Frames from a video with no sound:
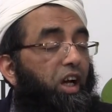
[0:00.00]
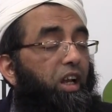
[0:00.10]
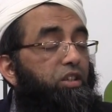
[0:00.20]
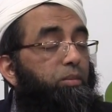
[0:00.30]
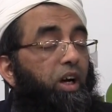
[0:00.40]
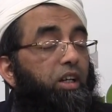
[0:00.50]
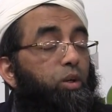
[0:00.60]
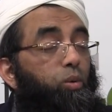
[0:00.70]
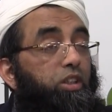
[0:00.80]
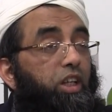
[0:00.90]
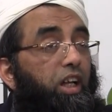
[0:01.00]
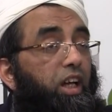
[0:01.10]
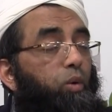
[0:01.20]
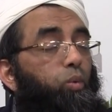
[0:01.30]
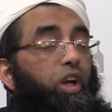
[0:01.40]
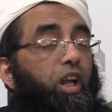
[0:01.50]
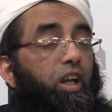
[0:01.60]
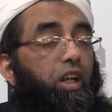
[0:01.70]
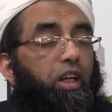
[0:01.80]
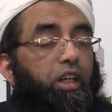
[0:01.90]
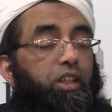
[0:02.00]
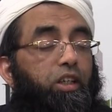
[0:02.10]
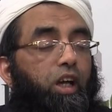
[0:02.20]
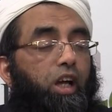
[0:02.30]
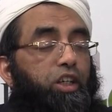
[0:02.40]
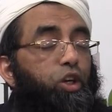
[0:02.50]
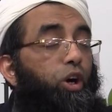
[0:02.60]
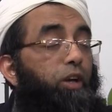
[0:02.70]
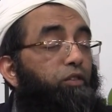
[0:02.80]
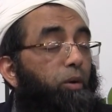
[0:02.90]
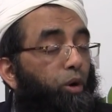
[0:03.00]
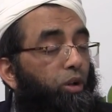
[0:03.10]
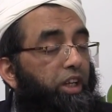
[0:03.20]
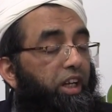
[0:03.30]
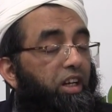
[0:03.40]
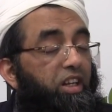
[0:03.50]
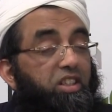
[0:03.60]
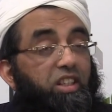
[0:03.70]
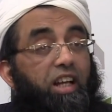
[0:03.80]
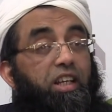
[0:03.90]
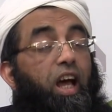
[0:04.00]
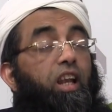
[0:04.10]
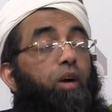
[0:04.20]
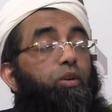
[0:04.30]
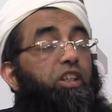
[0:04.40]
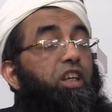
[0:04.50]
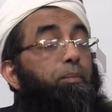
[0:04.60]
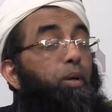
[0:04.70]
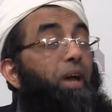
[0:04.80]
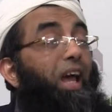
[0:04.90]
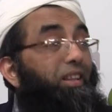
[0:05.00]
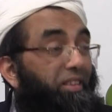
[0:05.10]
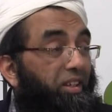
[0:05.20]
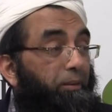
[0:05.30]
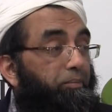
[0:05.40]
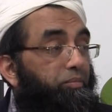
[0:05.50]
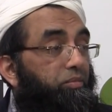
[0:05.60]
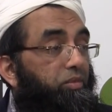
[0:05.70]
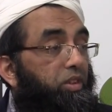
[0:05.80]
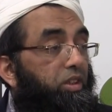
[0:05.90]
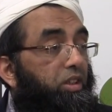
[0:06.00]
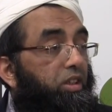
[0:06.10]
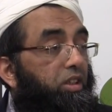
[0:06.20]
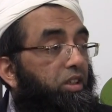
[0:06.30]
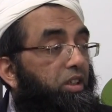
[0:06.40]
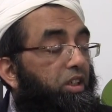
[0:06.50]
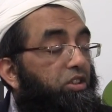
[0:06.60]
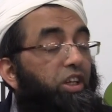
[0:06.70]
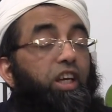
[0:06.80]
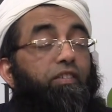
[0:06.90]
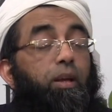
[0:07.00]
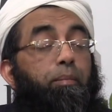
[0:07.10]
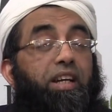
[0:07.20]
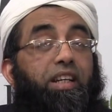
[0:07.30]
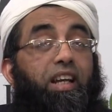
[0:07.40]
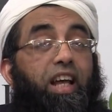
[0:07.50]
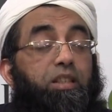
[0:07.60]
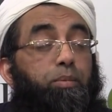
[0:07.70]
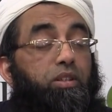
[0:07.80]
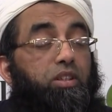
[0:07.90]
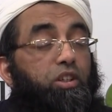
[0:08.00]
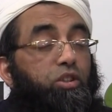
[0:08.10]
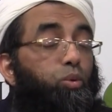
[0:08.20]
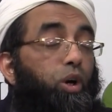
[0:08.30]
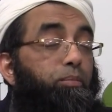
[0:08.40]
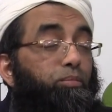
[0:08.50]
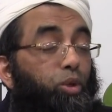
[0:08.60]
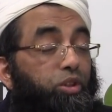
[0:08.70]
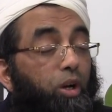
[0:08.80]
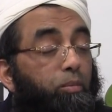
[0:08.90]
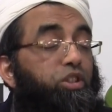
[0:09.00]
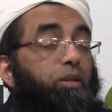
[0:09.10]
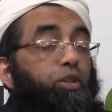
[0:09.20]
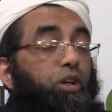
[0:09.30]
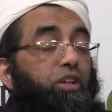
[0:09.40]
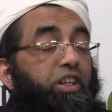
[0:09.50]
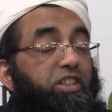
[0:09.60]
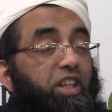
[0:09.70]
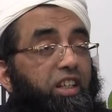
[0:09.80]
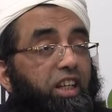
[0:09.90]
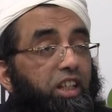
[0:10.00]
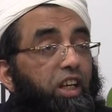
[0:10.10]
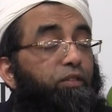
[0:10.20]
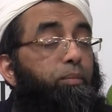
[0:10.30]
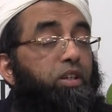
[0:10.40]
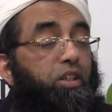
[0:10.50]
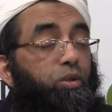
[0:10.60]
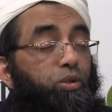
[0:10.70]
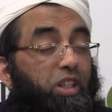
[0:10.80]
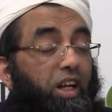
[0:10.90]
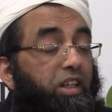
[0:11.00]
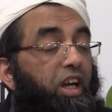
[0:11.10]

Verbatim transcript: Allah subhanahu wa ta'ala will cure him from all the illnesses and Allah will keep him healthy. So even the medical experts, so one non-Muslim doctor, he's saying that if a person does that,